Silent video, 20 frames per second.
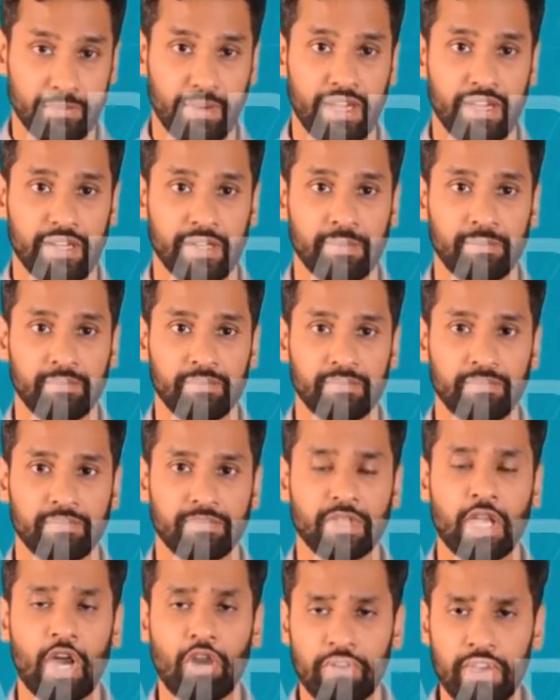the
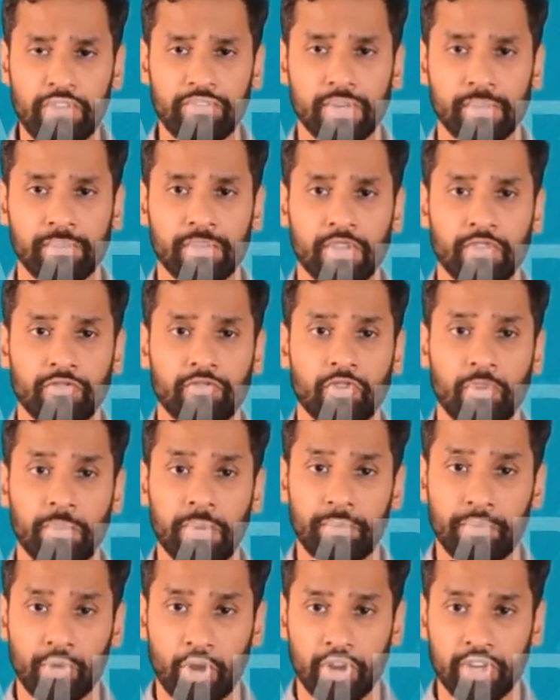mind. However, from
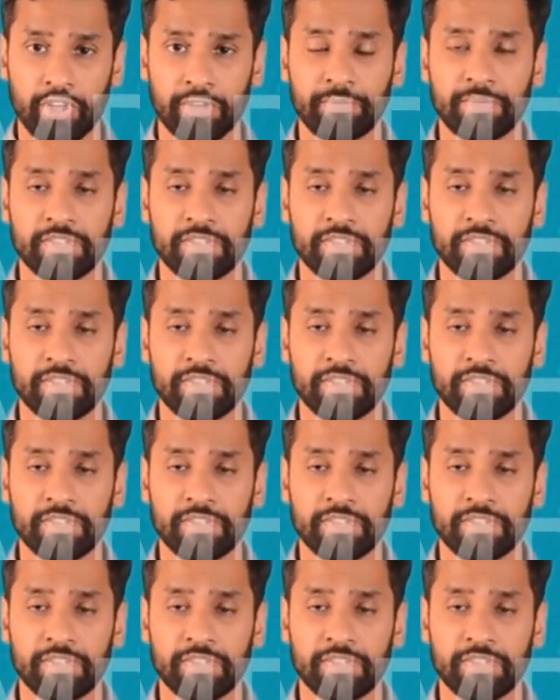a broader